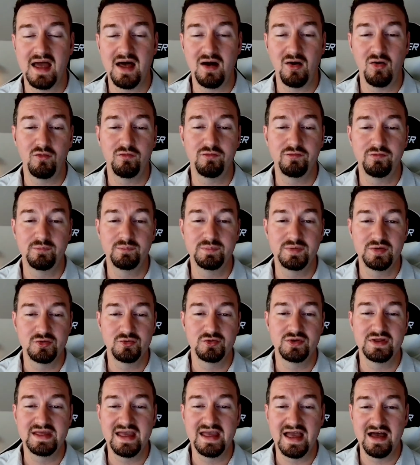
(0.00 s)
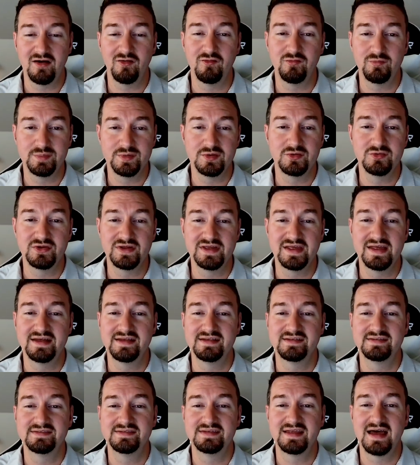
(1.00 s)
Elf Beauty Elf Beauty
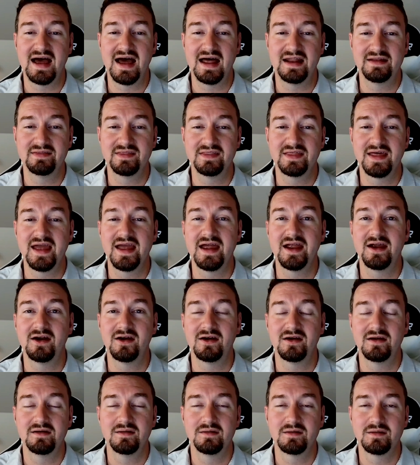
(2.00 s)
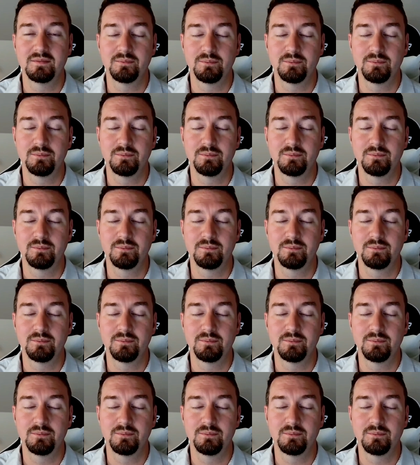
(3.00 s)
is that they're